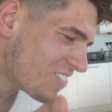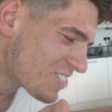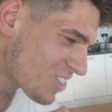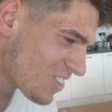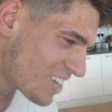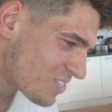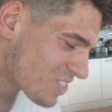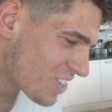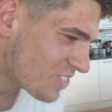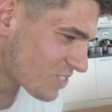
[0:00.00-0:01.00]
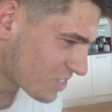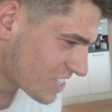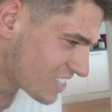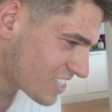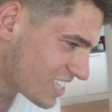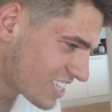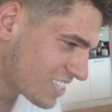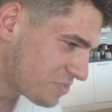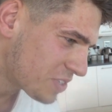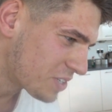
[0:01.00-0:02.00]
I'm sorry. I'm sorry. I'm sorry. No, Tegan
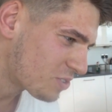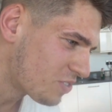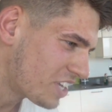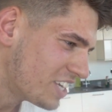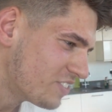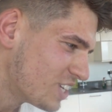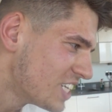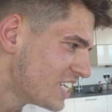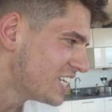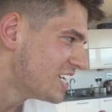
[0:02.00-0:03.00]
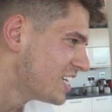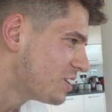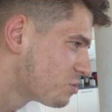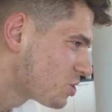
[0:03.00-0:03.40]
didn't think it was funny either. I'm